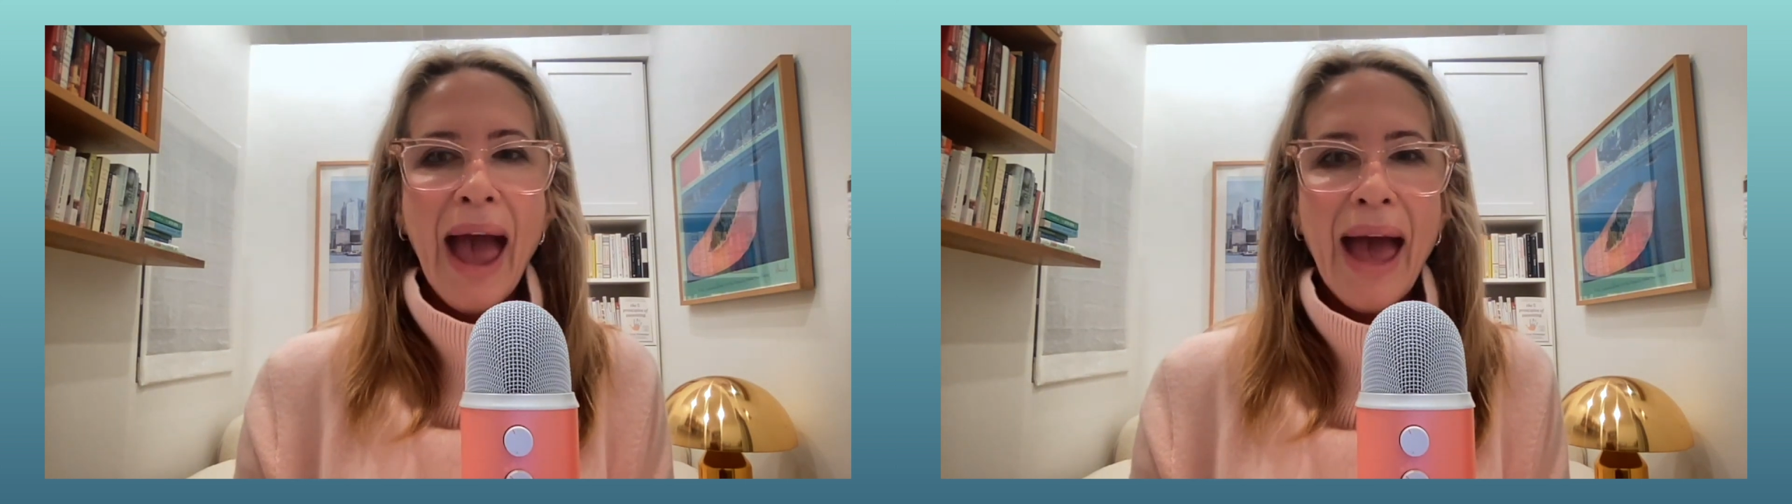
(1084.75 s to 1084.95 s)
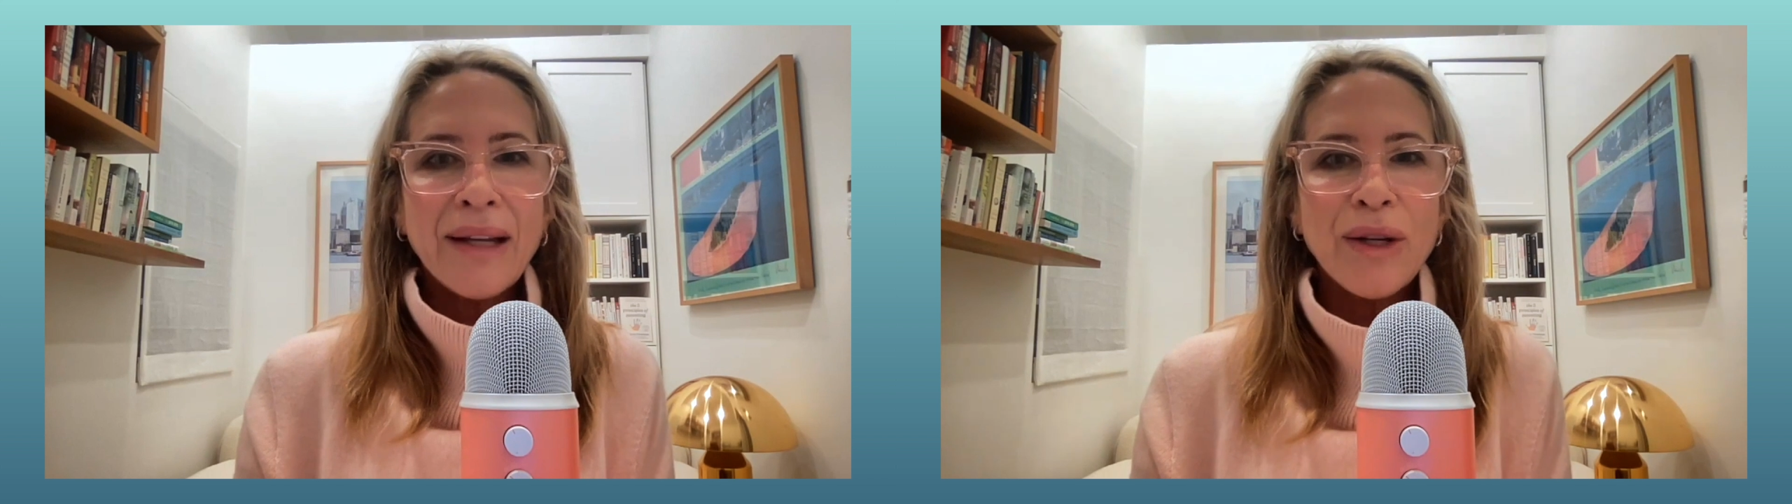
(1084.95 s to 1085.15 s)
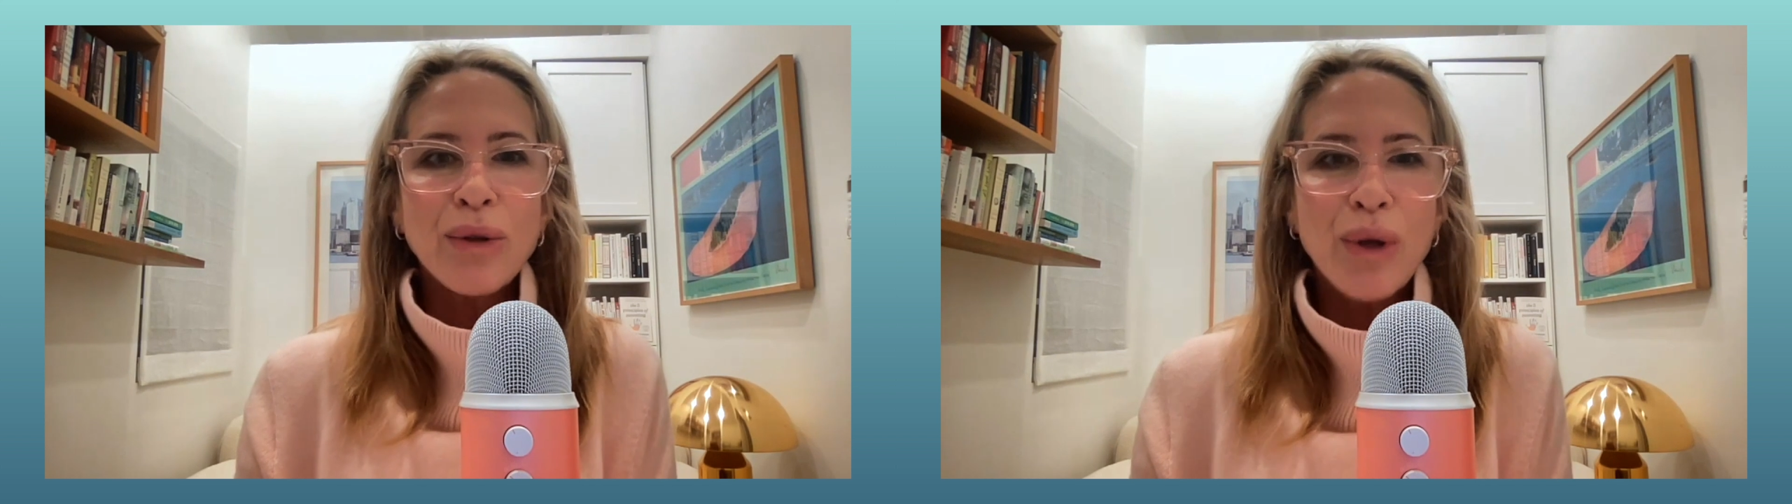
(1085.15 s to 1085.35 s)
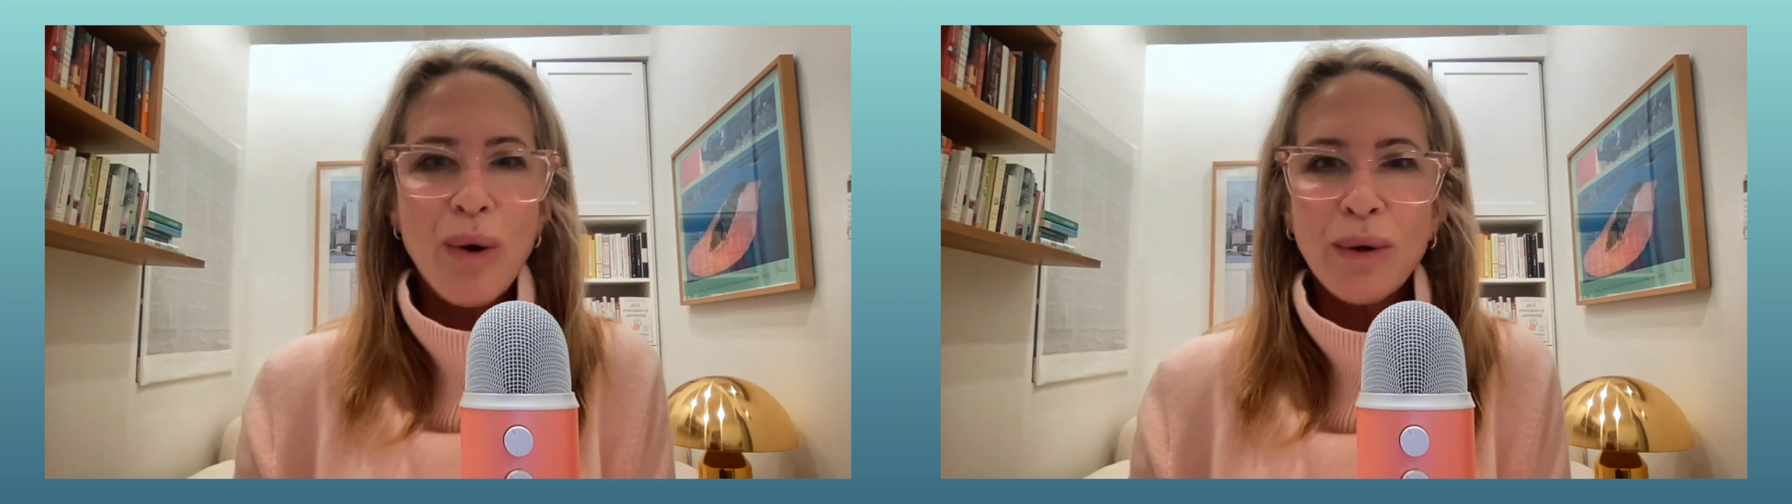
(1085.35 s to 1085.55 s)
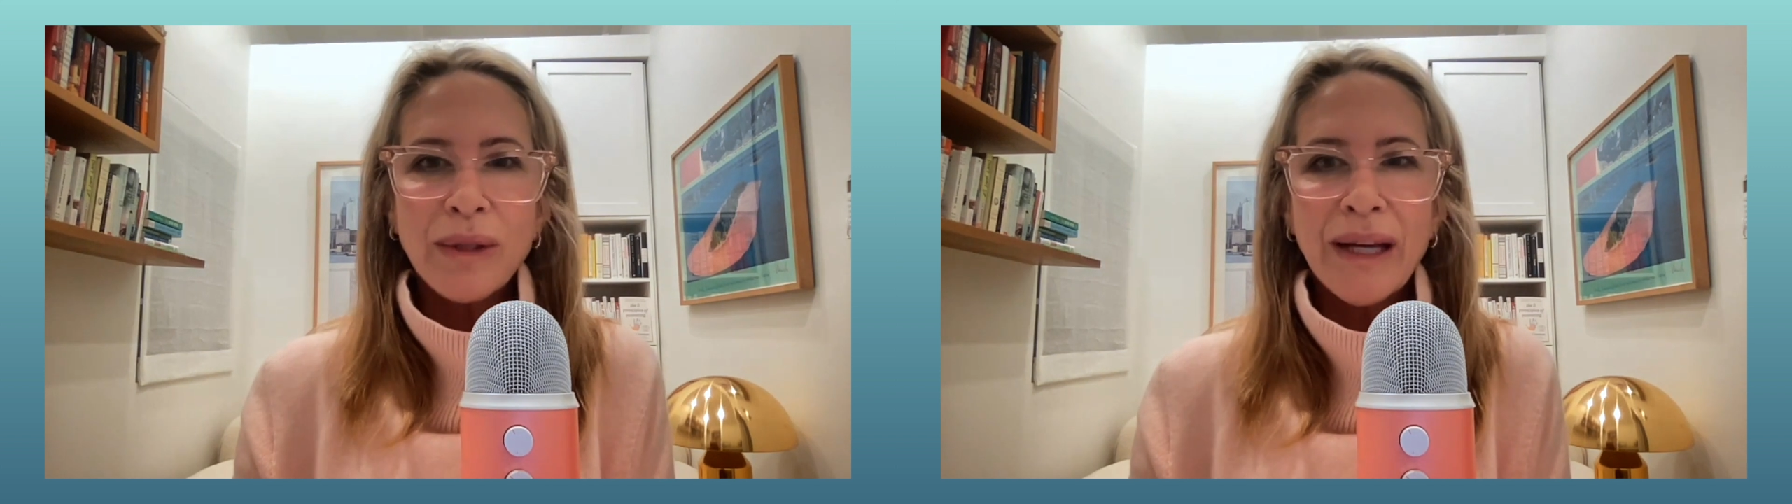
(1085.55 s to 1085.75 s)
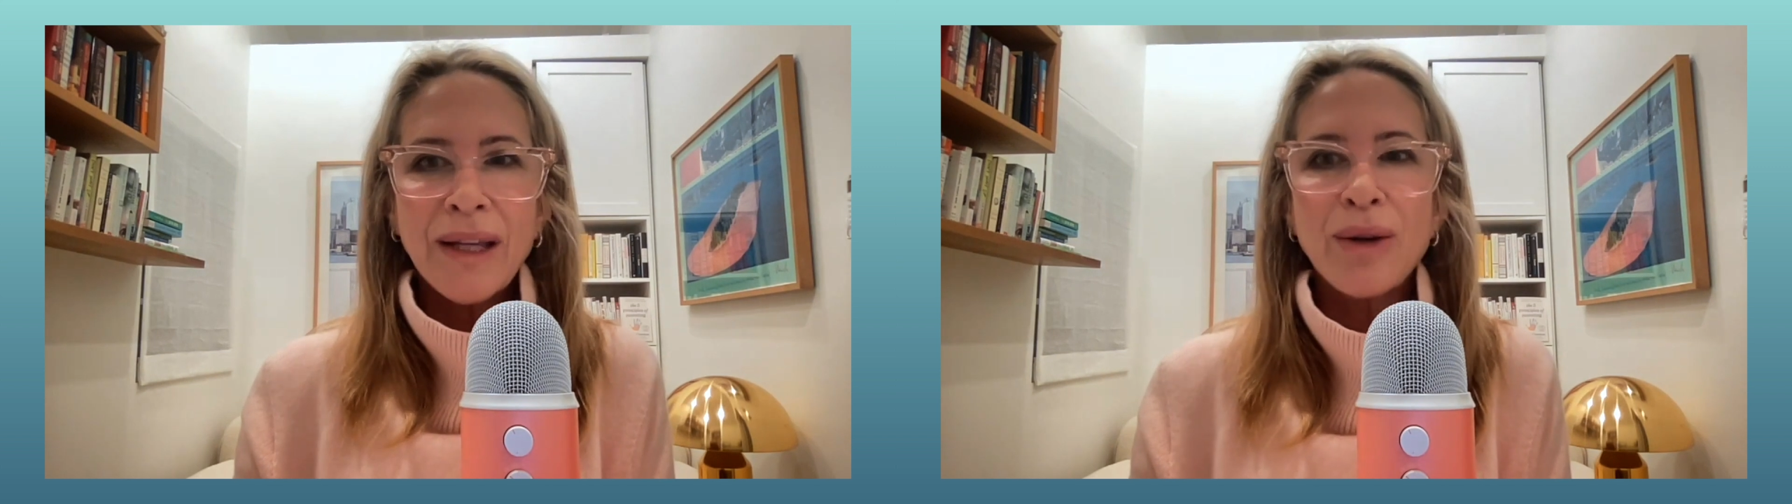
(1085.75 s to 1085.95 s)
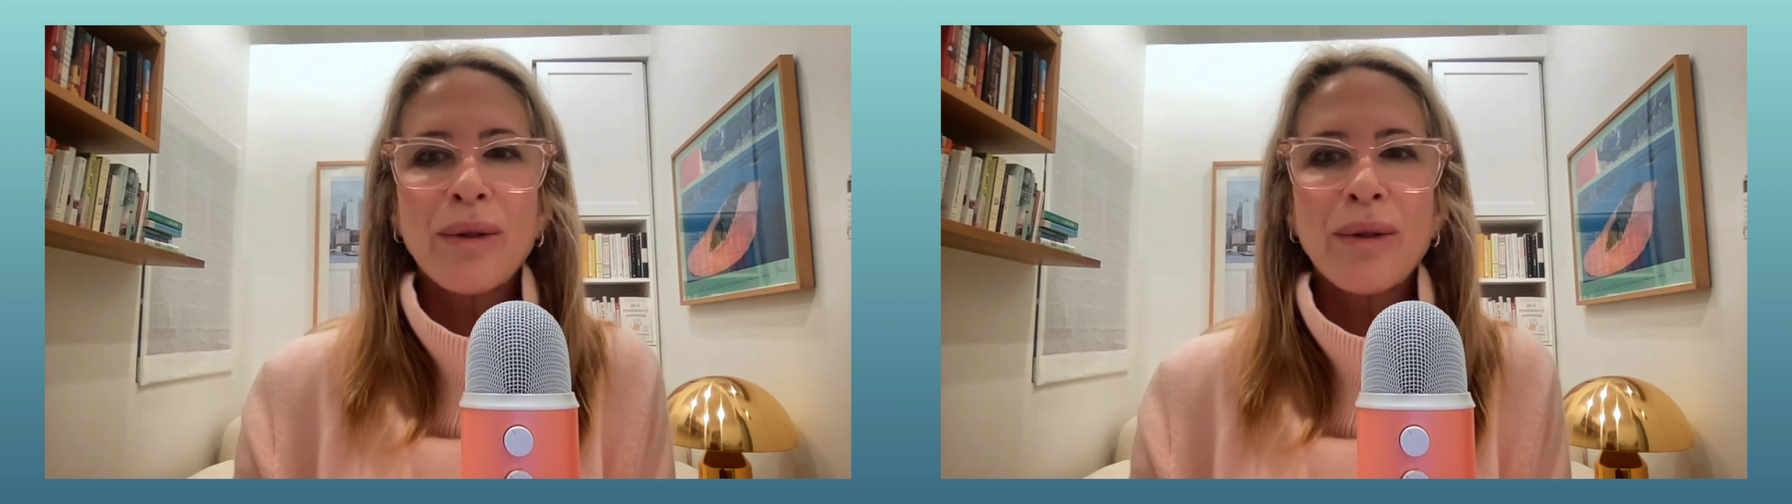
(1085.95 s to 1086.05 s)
and you're told like you're